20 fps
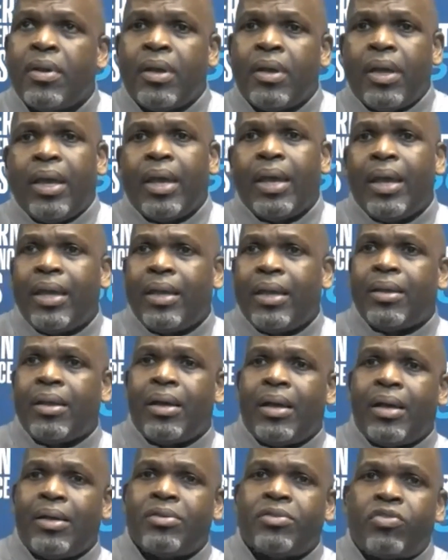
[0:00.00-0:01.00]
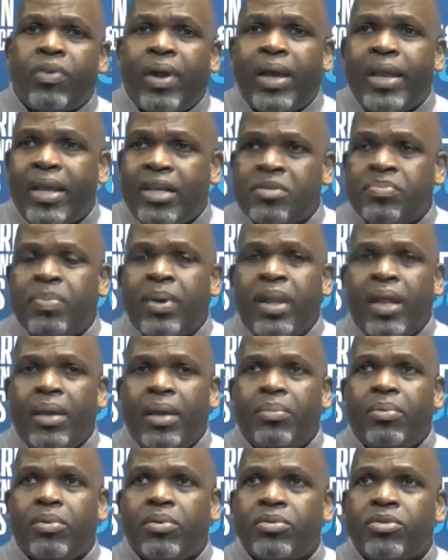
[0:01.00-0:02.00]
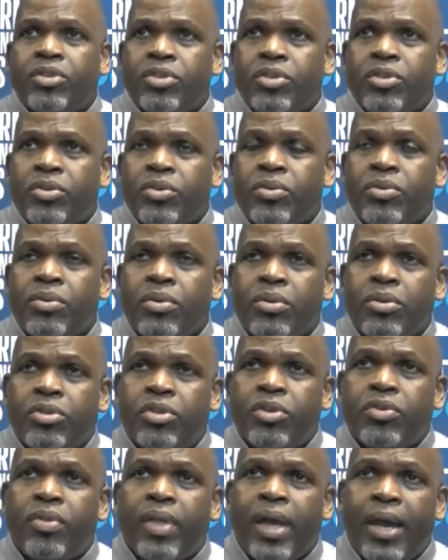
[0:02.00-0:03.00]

And Trey has been able to do that.